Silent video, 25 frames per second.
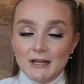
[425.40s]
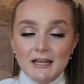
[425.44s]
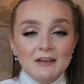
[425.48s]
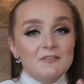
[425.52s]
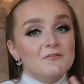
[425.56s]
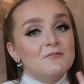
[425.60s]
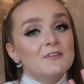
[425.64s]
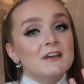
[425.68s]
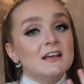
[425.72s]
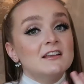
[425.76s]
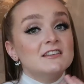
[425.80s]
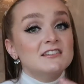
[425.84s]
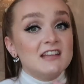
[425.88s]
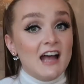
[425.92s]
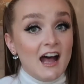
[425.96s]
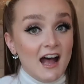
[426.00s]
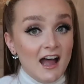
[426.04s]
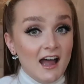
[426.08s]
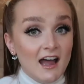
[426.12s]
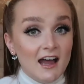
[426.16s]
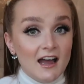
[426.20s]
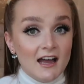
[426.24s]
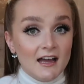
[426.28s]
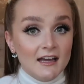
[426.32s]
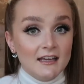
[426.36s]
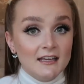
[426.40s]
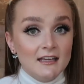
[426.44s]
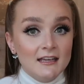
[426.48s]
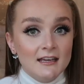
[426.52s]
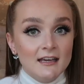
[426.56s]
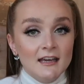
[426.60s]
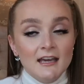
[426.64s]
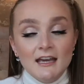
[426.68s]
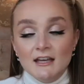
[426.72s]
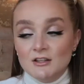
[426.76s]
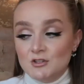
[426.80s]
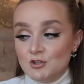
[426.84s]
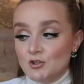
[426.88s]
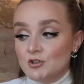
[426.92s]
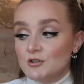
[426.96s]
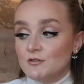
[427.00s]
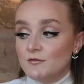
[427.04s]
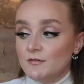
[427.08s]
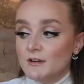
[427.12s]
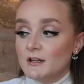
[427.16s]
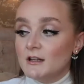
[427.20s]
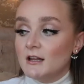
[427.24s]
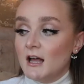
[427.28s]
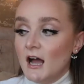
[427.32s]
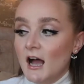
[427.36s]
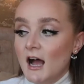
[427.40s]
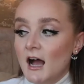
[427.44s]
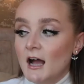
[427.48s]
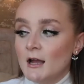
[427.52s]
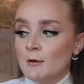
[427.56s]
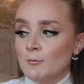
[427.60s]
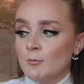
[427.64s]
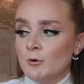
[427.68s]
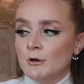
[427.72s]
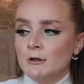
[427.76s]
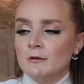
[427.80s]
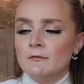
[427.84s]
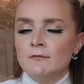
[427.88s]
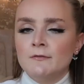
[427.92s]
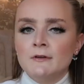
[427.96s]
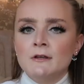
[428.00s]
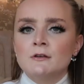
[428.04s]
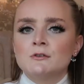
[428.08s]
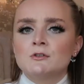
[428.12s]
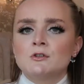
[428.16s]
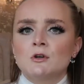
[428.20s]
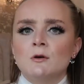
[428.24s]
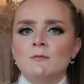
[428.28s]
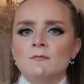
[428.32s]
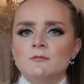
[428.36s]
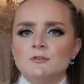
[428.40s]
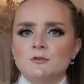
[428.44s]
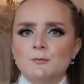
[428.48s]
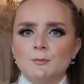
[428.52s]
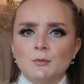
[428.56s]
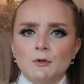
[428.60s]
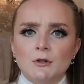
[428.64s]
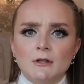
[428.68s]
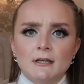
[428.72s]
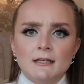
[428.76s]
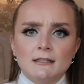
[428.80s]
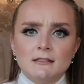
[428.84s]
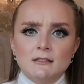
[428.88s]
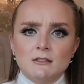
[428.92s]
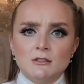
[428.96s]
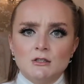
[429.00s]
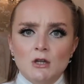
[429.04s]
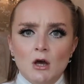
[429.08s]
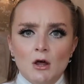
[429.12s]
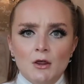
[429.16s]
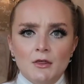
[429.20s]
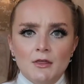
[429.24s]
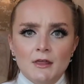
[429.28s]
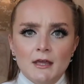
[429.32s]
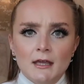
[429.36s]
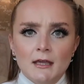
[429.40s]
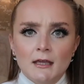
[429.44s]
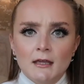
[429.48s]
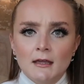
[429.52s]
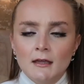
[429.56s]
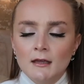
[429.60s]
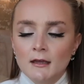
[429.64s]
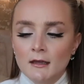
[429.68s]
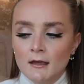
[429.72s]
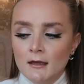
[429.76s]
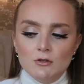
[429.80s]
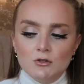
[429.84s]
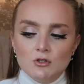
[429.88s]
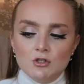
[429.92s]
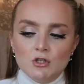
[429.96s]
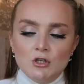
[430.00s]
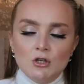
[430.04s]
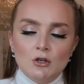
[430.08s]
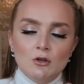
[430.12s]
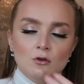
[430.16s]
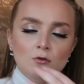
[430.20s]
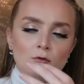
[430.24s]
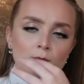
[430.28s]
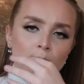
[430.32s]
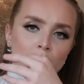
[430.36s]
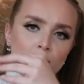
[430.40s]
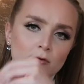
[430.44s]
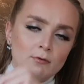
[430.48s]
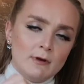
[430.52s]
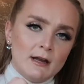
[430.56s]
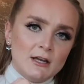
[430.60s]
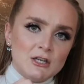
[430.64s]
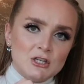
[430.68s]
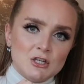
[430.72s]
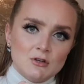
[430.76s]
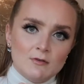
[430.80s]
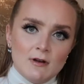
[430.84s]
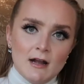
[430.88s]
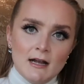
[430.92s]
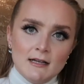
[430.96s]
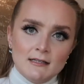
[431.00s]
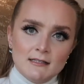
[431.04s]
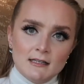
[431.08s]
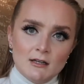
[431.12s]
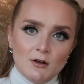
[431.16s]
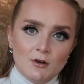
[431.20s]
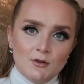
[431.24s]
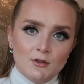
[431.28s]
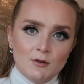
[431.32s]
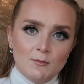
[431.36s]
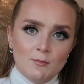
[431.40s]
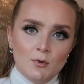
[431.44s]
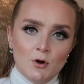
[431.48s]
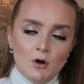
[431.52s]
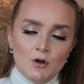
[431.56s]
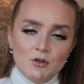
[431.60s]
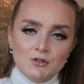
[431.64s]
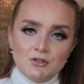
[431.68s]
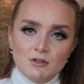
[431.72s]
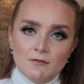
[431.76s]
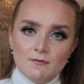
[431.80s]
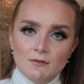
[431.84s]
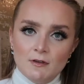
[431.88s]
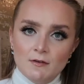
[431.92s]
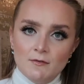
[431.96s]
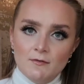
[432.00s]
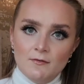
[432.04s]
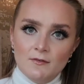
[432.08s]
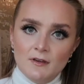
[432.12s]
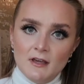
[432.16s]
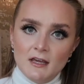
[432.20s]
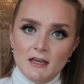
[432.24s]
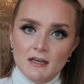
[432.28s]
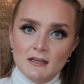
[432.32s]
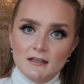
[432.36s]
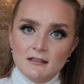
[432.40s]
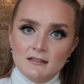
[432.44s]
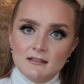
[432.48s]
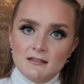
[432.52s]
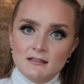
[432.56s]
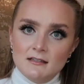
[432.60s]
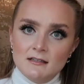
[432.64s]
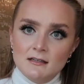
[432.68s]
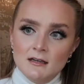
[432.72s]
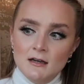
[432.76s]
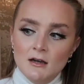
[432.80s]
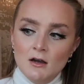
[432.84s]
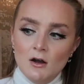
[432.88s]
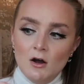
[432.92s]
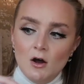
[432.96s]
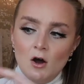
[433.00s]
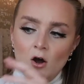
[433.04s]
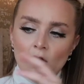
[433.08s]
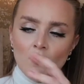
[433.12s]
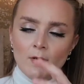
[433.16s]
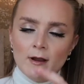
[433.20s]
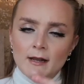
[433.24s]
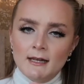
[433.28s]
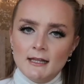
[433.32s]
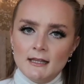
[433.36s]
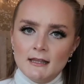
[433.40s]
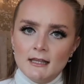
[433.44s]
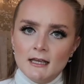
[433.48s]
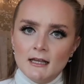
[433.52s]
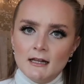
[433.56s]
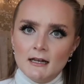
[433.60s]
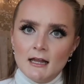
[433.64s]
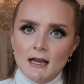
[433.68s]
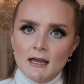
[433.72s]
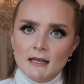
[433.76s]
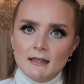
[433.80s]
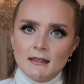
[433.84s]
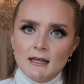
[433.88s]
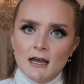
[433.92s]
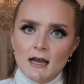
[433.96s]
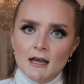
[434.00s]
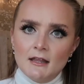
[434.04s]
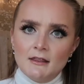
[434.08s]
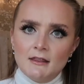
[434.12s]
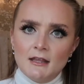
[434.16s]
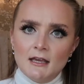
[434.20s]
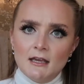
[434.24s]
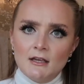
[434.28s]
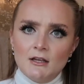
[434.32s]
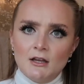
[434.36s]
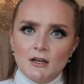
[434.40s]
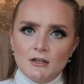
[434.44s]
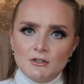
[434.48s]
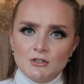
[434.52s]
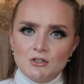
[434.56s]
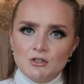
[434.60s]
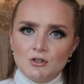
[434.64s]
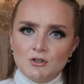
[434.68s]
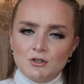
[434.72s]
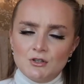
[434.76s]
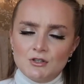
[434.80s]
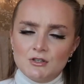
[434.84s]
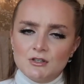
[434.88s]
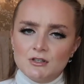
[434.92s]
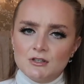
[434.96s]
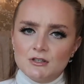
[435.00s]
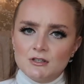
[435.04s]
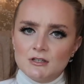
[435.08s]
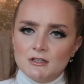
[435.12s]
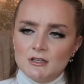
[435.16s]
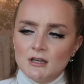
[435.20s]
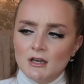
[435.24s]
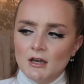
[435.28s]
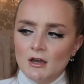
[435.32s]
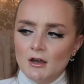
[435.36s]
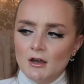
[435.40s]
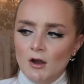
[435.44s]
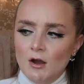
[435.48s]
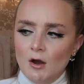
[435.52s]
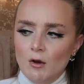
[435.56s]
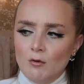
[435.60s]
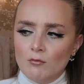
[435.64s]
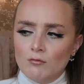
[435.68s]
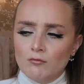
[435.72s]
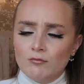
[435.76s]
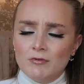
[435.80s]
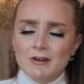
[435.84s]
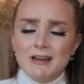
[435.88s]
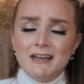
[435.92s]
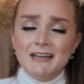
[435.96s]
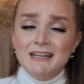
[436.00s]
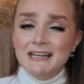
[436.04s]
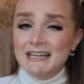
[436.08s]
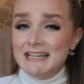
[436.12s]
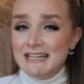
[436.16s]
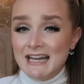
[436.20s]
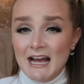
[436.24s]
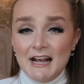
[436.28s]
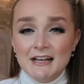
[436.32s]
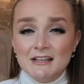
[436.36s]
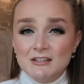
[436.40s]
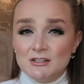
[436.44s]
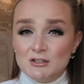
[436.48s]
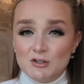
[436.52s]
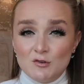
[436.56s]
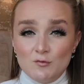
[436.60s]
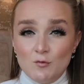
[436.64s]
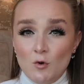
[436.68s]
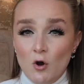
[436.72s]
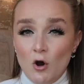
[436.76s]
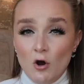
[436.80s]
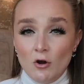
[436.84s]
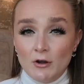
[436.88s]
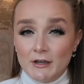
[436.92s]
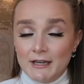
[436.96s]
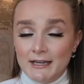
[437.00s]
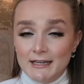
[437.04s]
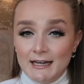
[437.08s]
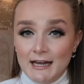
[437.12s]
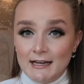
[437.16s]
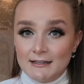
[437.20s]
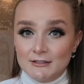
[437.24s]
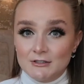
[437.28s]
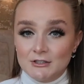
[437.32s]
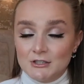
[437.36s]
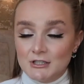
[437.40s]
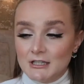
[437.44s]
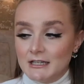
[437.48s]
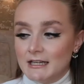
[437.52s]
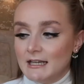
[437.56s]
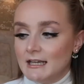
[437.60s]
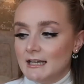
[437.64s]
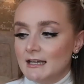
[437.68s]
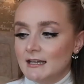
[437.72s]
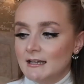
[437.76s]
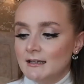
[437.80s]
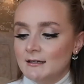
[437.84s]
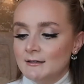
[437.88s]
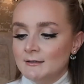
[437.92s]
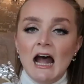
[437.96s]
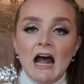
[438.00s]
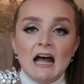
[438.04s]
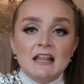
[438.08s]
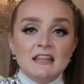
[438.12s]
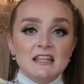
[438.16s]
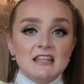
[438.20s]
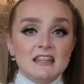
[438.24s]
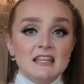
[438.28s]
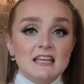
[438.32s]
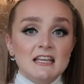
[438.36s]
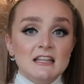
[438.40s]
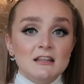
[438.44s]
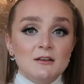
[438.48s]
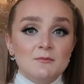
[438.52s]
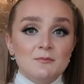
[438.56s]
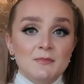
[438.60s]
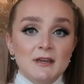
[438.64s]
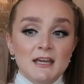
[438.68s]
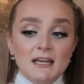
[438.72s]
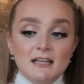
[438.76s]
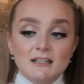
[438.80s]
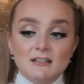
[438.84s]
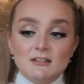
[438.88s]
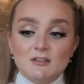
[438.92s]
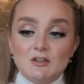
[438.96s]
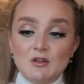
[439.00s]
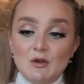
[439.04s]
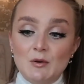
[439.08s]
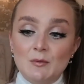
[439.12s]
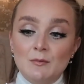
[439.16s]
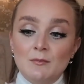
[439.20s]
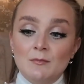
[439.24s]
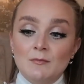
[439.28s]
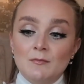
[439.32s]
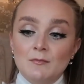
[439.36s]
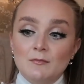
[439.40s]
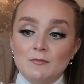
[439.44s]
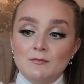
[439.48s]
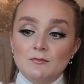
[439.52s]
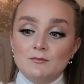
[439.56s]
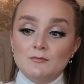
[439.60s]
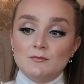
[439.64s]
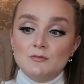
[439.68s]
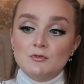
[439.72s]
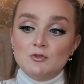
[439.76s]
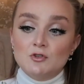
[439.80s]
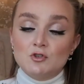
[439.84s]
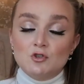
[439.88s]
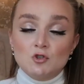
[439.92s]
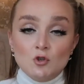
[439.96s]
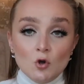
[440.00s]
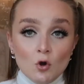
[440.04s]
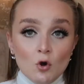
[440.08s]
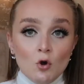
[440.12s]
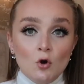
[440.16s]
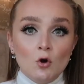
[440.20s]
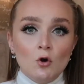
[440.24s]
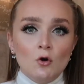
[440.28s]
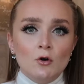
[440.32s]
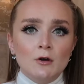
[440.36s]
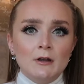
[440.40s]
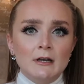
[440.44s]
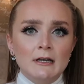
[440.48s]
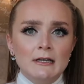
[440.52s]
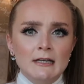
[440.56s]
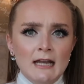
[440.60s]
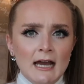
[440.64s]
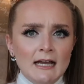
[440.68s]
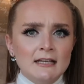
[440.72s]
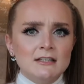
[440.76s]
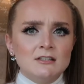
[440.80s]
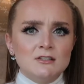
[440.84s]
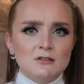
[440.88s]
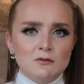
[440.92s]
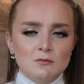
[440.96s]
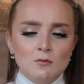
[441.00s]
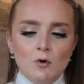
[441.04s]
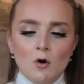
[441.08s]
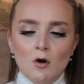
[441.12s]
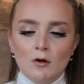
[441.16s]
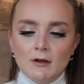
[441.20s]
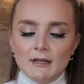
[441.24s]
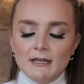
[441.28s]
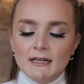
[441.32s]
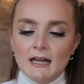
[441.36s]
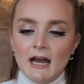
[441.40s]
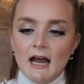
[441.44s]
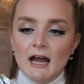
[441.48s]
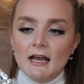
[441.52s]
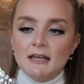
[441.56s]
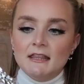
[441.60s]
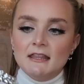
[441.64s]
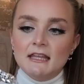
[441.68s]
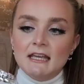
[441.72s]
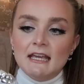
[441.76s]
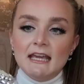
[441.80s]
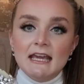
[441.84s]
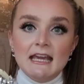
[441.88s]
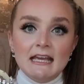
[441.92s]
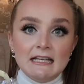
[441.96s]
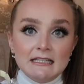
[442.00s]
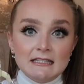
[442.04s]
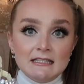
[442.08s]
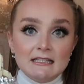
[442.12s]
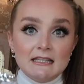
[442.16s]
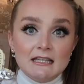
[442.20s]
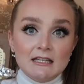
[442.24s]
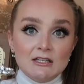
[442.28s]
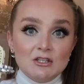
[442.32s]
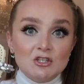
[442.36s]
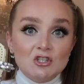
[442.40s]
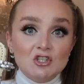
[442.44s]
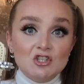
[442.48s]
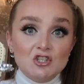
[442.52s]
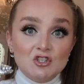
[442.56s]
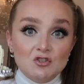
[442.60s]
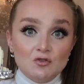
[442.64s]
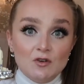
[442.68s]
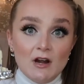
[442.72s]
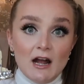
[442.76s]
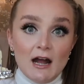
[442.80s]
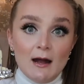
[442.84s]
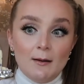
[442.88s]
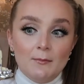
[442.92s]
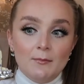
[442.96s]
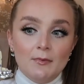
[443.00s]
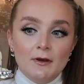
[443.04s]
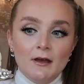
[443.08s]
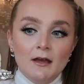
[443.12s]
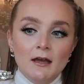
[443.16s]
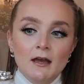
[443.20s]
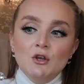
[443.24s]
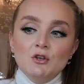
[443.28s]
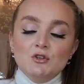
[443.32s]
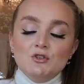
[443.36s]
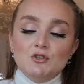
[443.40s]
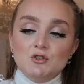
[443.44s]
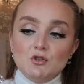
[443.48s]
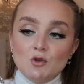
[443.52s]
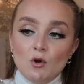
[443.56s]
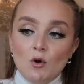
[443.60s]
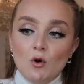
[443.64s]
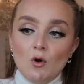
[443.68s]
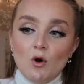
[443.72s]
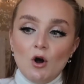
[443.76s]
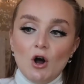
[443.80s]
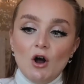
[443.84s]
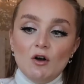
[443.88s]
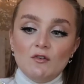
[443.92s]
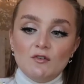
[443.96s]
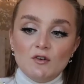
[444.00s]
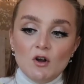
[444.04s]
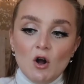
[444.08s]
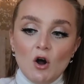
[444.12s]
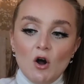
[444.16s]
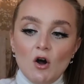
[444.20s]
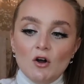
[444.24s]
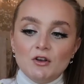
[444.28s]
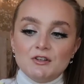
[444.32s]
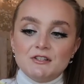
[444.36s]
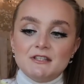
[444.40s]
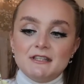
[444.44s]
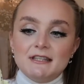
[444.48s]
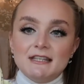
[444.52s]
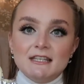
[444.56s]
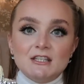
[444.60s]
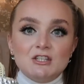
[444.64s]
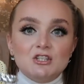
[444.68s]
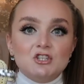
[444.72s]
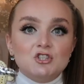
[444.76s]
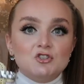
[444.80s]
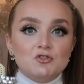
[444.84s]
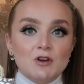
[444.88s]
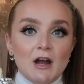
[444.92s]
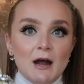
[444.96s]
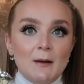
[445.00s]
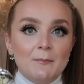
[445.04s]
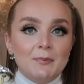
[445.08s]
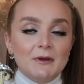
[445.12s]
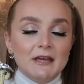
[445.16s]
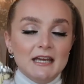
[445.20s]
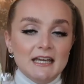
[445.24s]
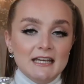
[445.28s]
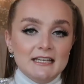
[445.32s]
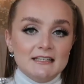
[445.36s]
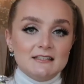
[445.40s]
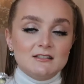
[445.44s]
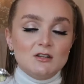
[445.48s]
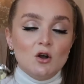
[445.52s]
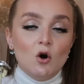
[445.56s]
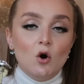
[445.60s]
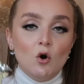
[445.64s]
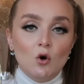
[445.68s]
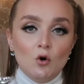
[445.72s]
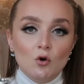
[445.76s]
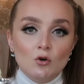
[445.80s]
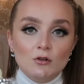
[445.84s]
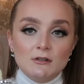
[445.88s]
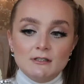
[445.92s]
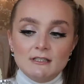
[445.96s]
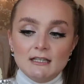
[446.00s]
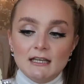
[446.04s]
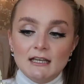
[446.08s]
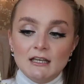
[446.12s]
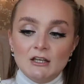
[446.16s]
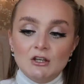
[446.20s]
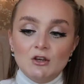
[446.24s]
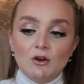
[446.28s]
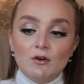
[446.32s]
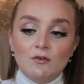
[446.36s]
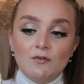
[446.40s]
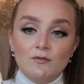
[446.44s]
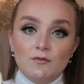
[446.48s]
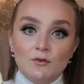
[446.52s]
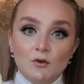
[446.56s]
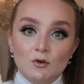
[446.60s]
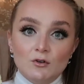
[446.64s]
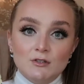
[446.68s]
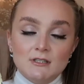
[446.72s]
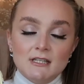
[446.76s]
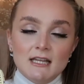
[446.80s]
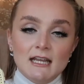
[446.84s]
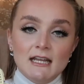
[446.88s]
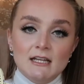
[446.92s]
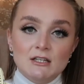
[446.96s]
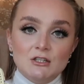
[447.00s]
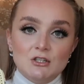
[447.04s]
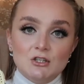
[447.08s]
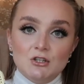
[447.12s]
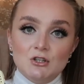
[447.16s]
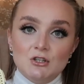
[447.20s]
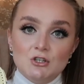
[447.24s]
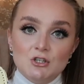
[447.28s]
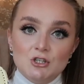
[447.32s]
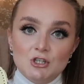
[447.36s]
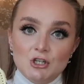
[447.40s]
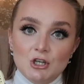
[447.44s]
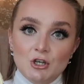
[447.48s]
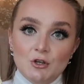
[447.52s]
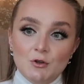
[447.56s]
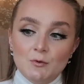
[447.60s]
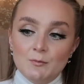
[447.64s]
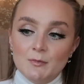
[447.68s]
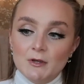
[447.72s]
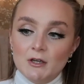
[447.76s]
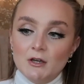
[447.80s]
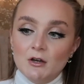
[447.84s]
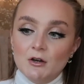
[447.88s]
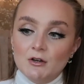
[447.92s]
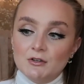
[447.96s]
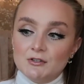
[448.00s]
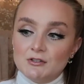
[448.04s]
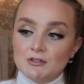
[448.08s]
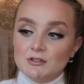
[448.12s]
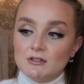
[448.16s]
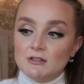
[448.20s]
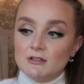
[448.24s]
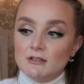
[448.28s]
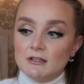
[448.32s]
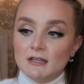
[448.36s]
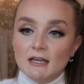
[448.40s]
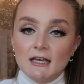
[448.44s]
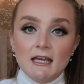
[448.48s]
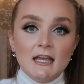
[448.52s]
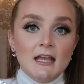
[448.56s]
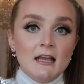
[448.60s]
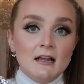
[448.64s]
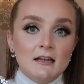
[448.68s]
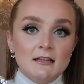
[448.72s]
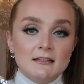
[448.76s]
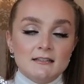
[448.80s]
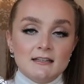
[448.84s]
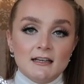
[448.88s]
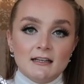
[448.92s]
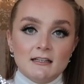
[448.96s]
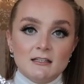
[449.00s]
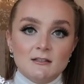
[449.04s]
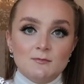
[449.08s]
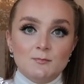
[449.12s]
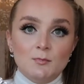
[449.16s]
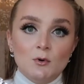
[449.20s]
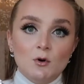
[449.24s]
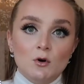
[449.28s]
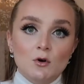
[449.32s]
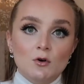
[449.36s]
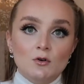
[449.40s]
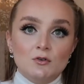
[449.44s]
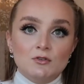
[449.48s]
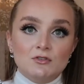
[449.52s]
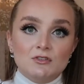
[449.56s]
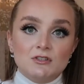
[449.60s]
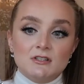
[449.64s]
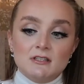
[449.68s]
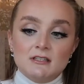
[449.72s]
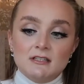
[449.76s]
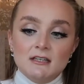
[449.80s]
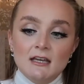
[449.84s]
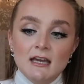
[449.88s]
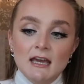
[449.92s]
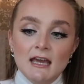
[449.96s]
It feels high, it does feel high, but it feels comfortable. It's nothing too pressurizing on the balls of your feet or anything like that. They are just really nice to walk in, actually. And the thing that makes them so nice to walk in, I think, is this strap. So of course this strap is holding your foot into the shoe because your heel is exposed.